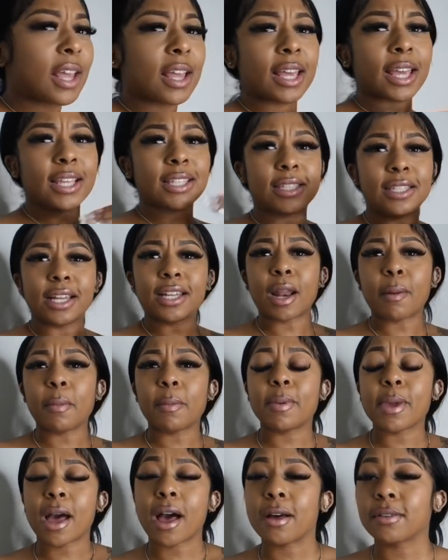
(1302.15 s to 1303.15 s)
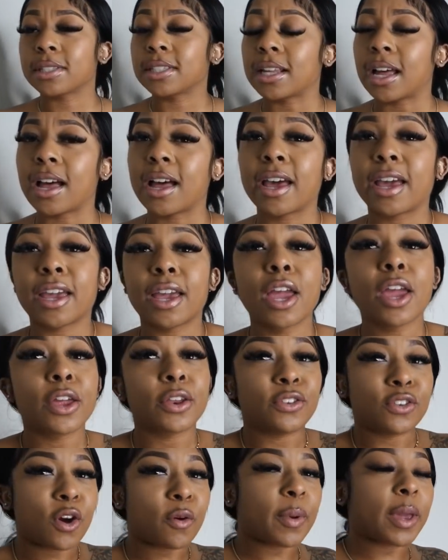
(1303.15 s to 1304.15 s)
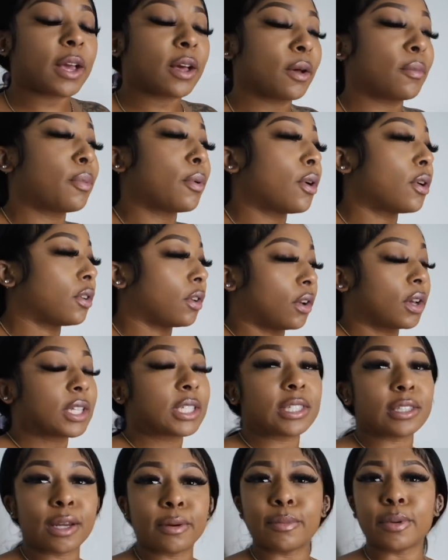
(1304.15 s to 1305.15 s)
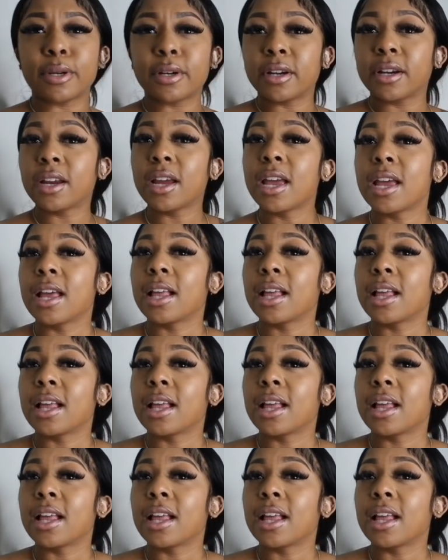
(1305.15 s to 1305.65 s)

It's done. I'm gonna be outside, no makeup on all summer.